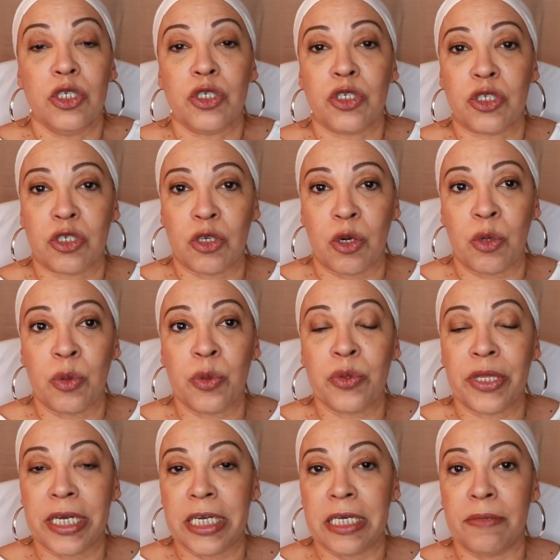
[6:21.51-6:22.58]
So
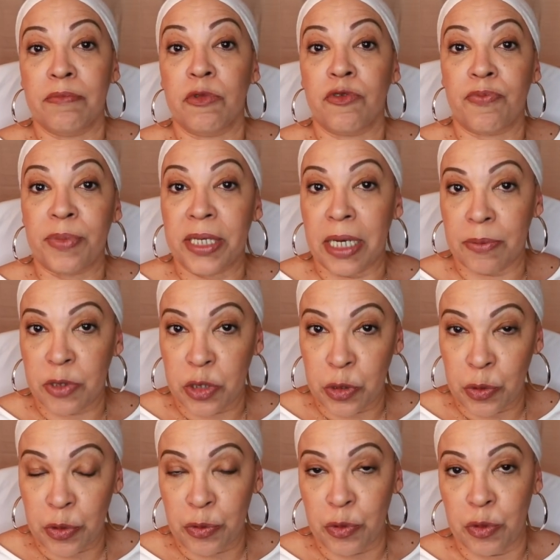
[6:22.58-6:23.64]
they moved me up
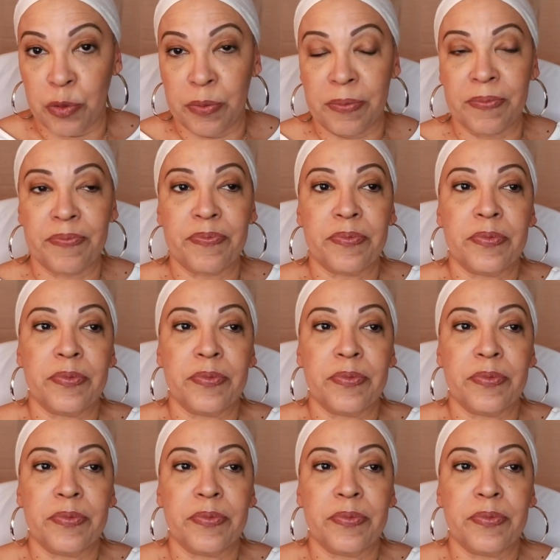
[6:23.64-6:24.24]
to a room